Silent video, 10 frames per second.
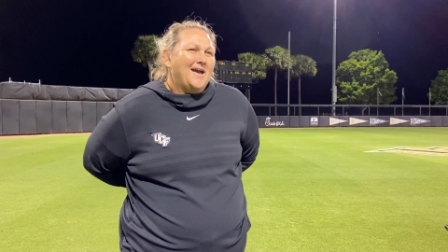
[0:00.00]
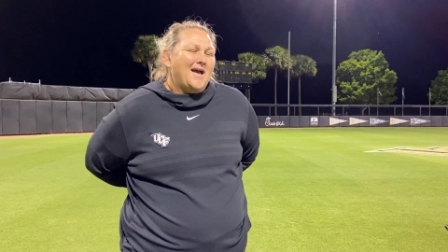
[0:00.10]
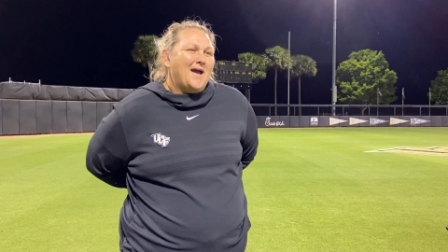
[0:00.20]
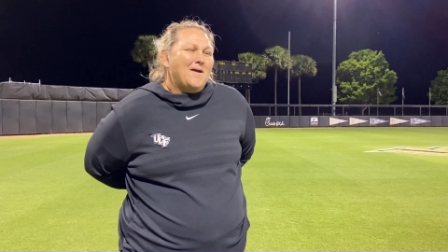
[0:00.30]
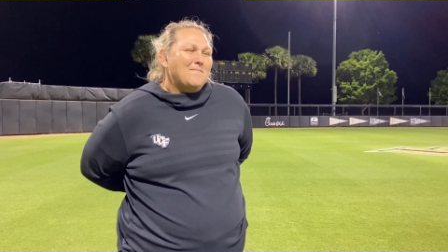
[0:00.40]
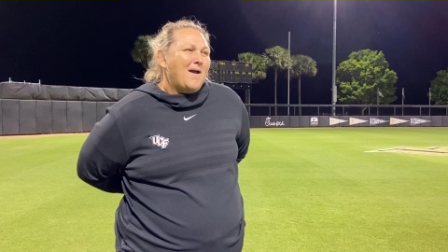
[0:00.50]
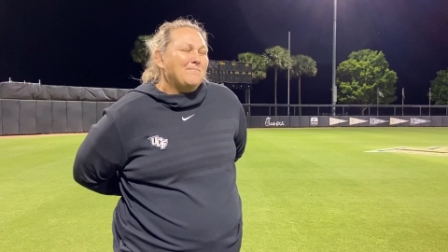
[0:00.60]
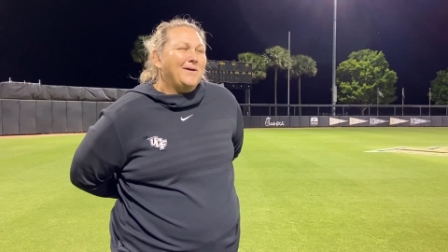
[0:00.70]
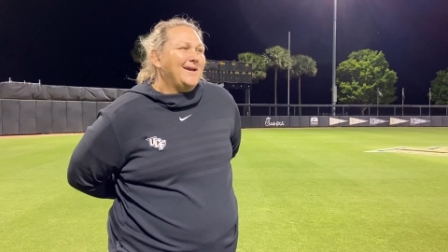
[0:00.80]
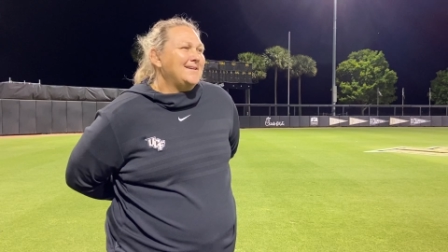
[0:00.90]
Um, I'm
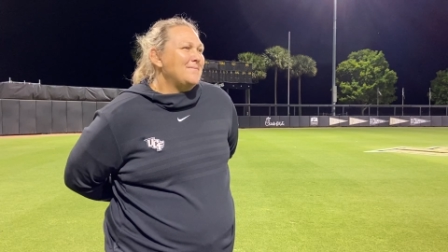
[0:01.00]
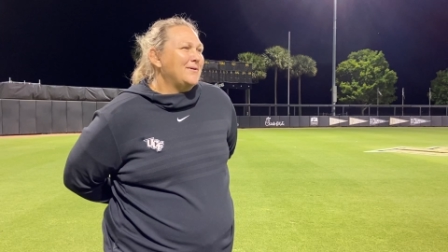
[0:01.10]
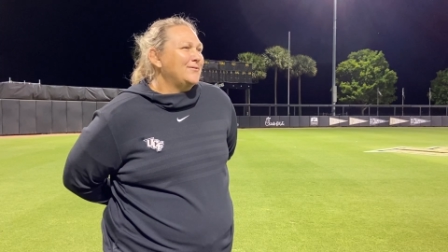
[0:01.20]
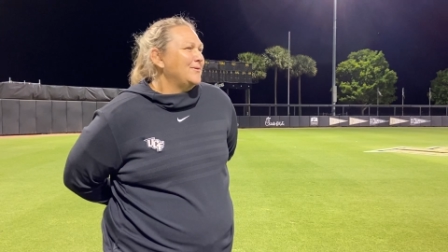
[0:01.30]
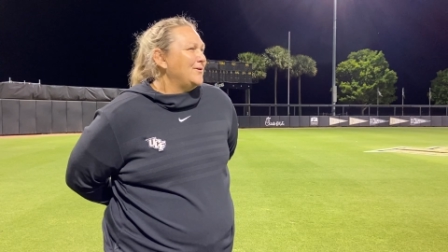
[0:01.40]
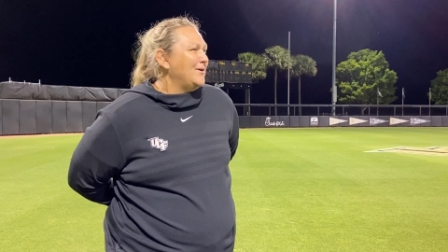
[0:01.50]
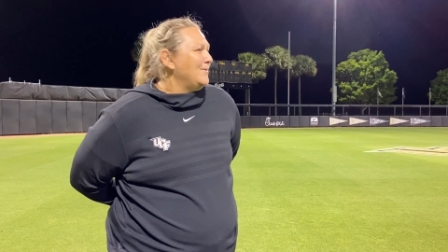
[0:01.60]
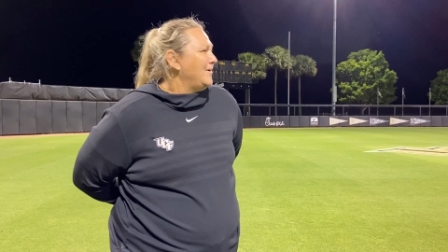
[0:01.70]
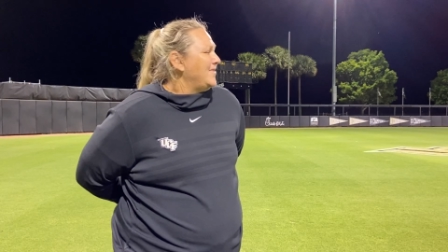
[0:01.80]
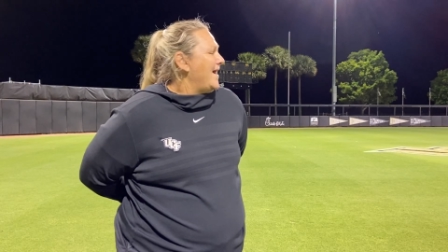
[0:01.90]
playing numbers with her
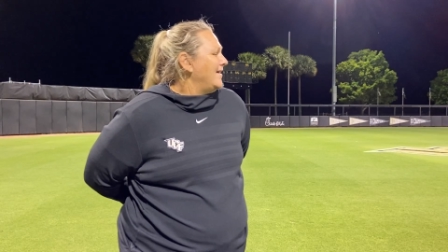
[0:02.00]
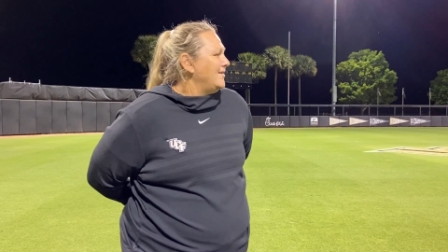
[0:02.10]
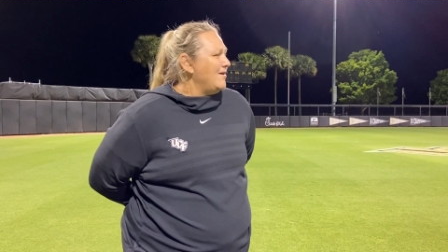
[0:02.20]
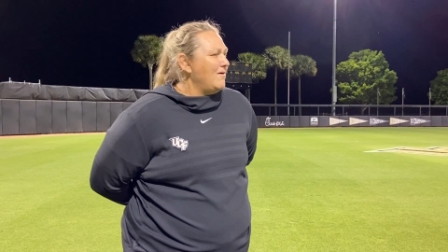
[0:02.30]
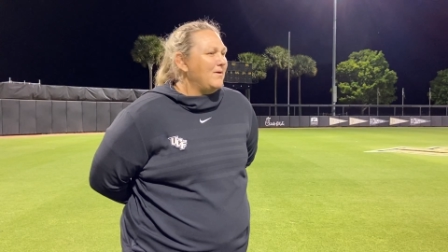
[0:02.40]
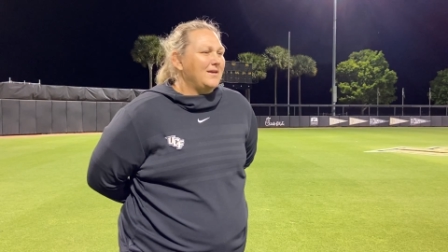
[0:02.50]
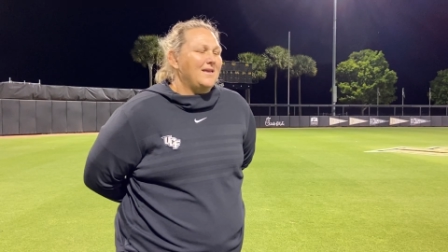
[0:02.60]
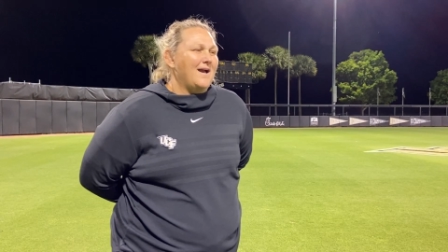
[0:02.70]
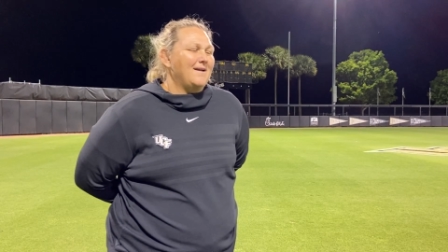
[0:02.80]
with that. You know, I want to.